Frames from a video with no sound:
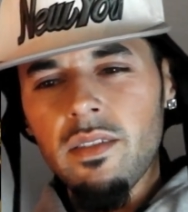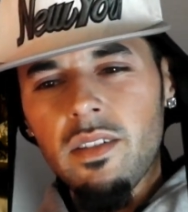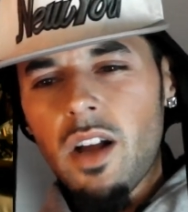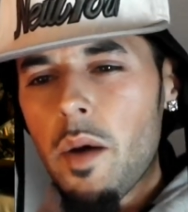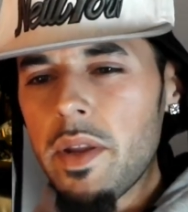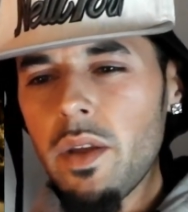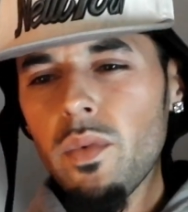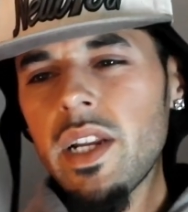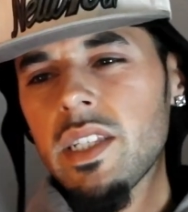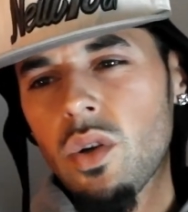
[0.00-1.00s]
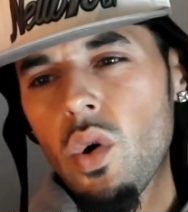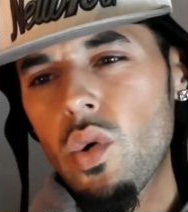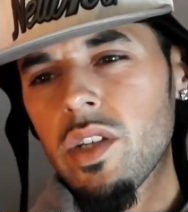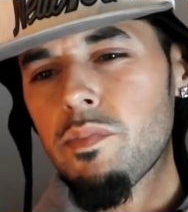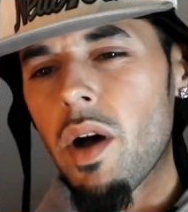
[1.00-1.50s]
coming in with this
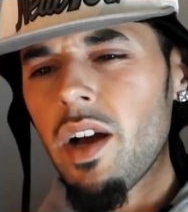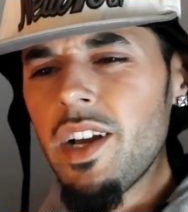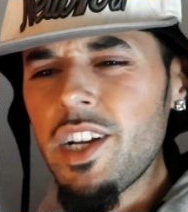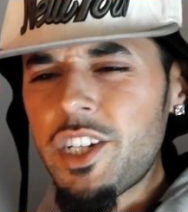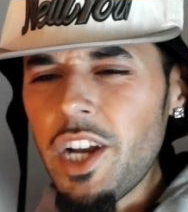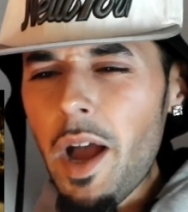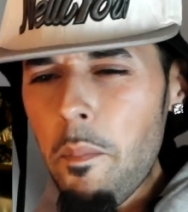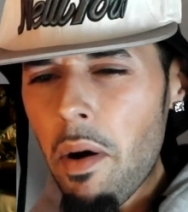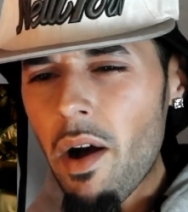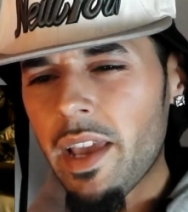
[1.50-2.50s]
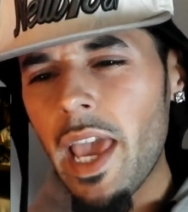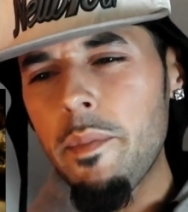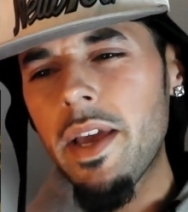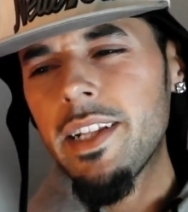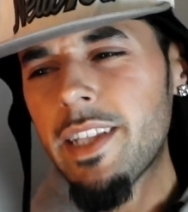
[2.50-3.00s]
chorus, but Sean Paul
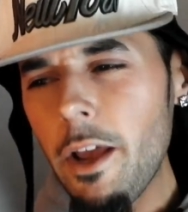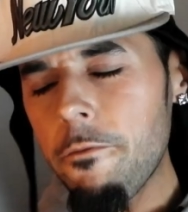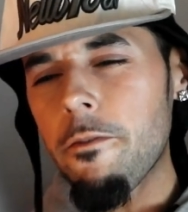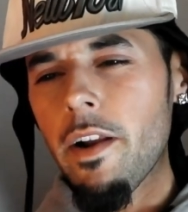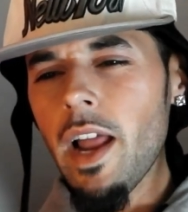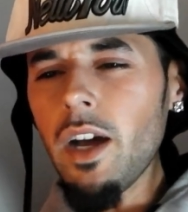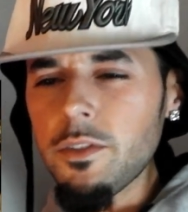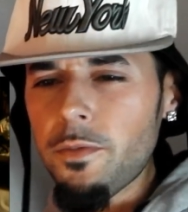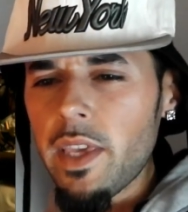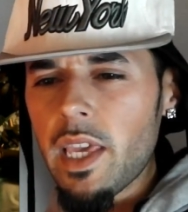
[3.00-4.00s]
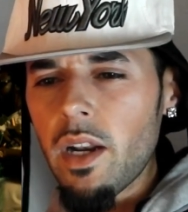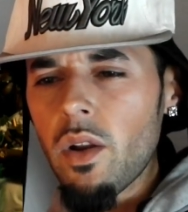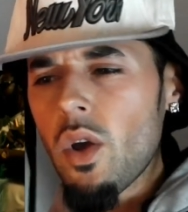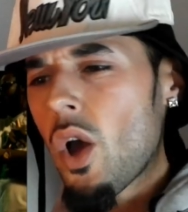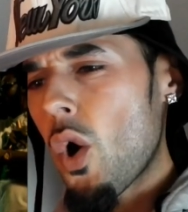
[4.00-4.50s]
came in different. I was thinking,
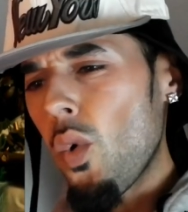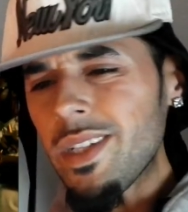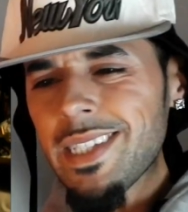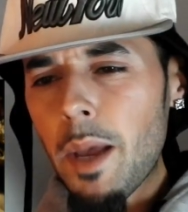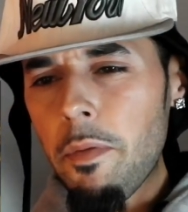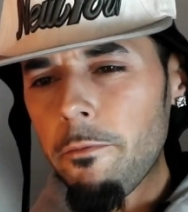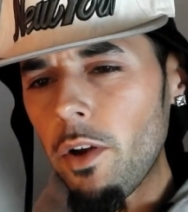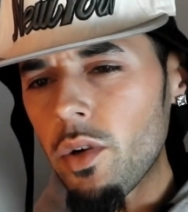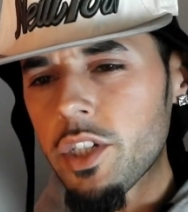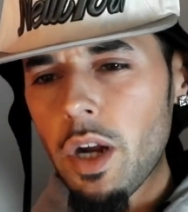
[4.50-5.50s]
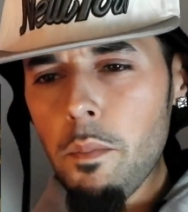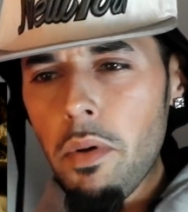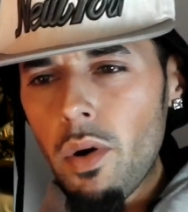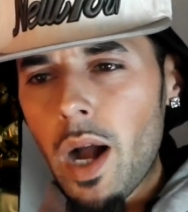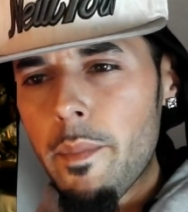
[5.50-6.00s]
what type of flow is Sean
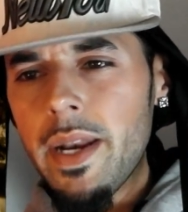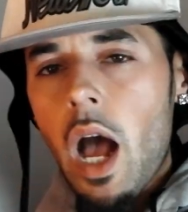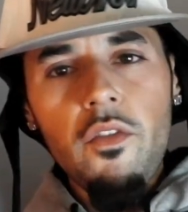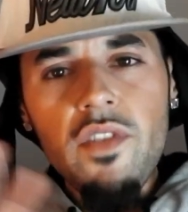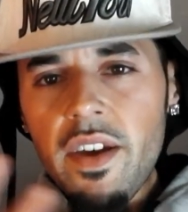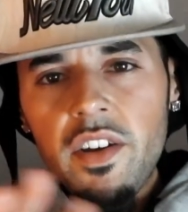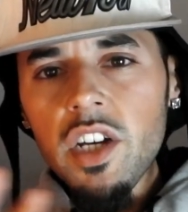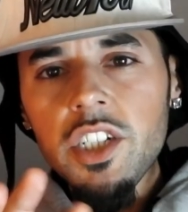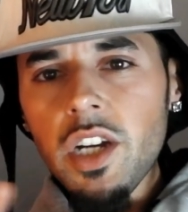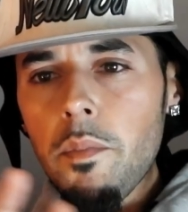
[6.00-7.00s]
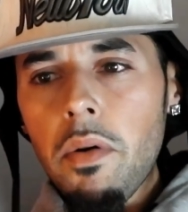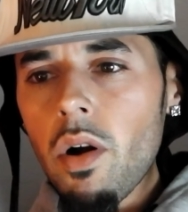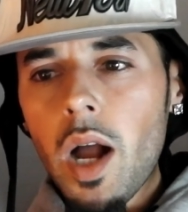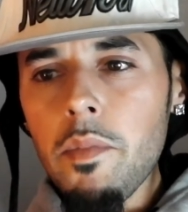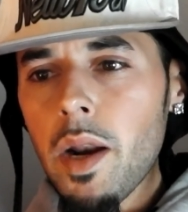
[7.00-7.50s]
Paul coming in? I've never heard Sean Paul
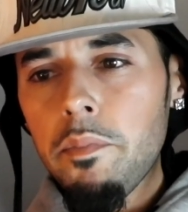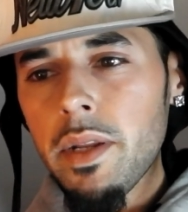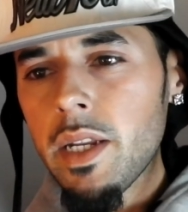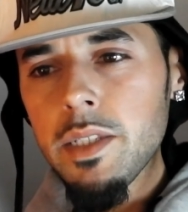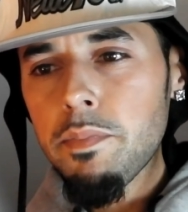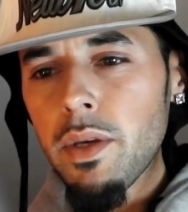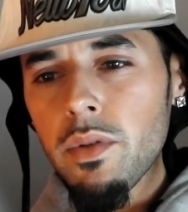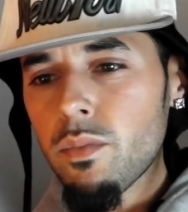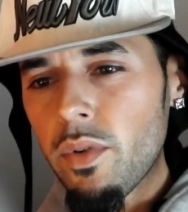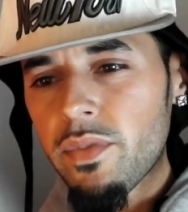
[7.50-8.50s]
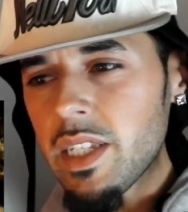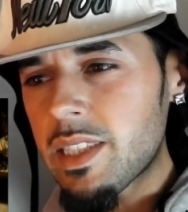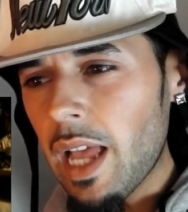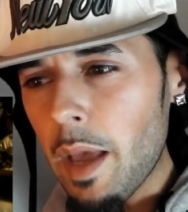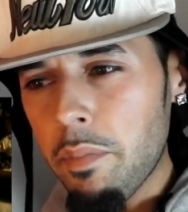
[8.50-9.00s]
coming up in this build with this
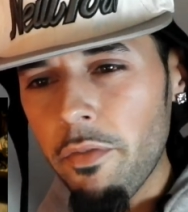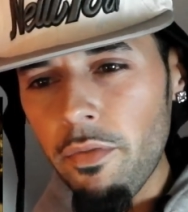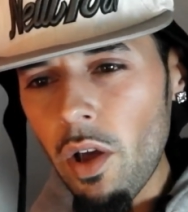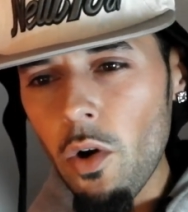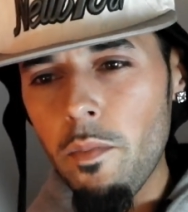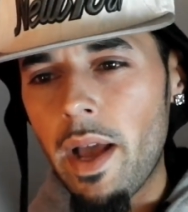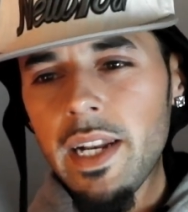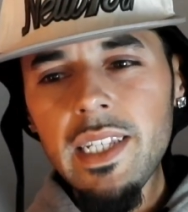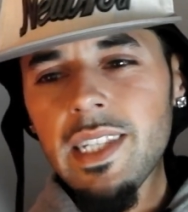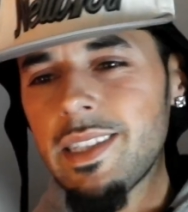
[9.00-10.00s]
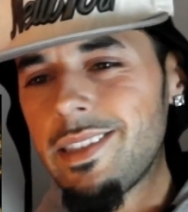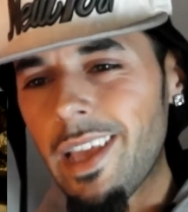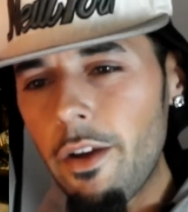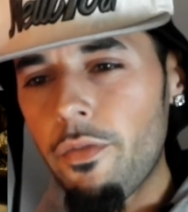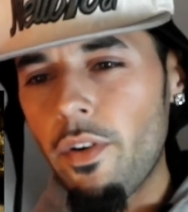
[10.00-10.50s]
type of flow, man. This is
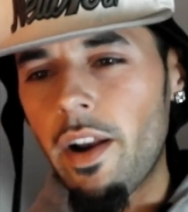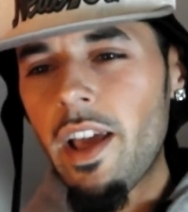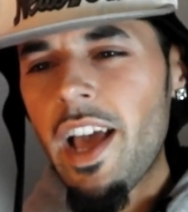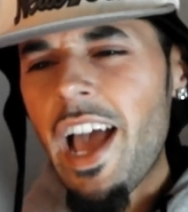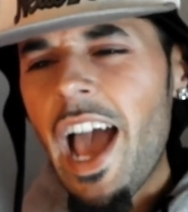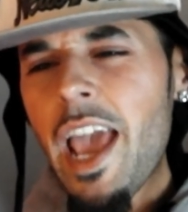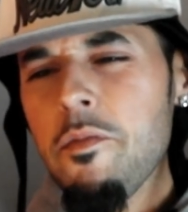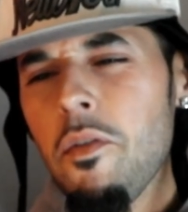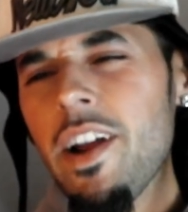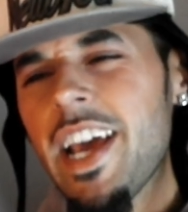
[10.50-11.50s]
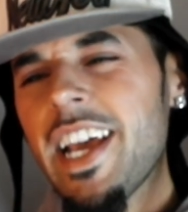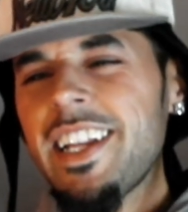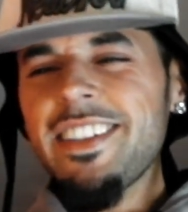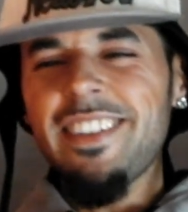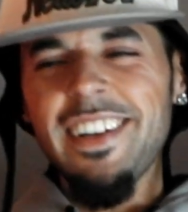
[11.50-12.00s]
different. Hey, but when I hear
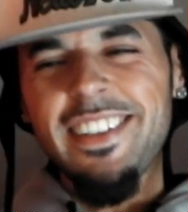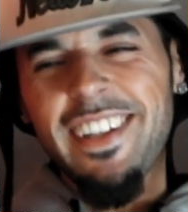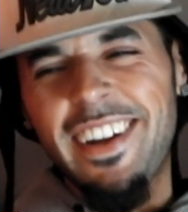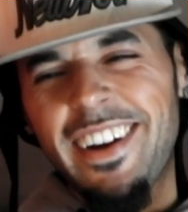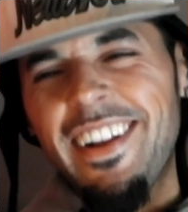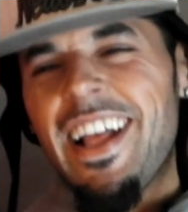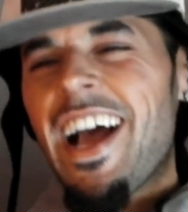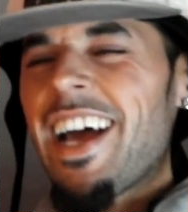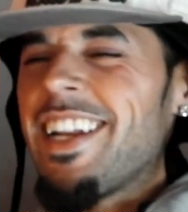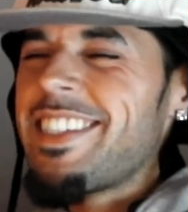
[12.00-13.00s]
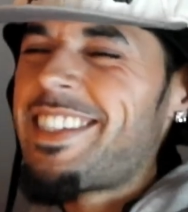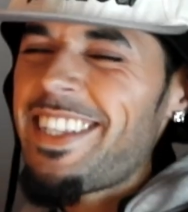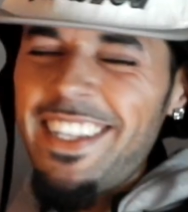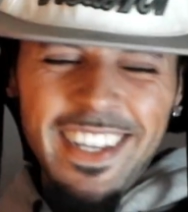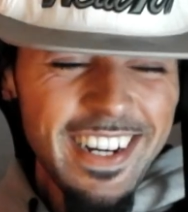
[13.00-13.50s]
that dun dun and this,
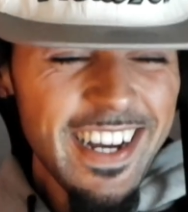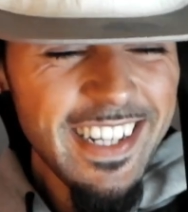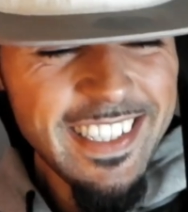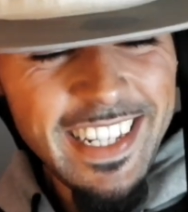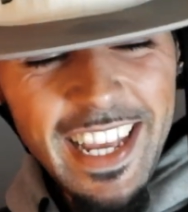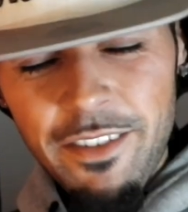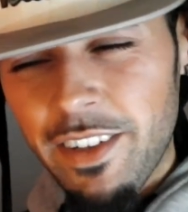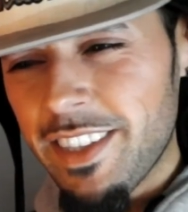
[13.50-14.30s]
you know what I'm saying, with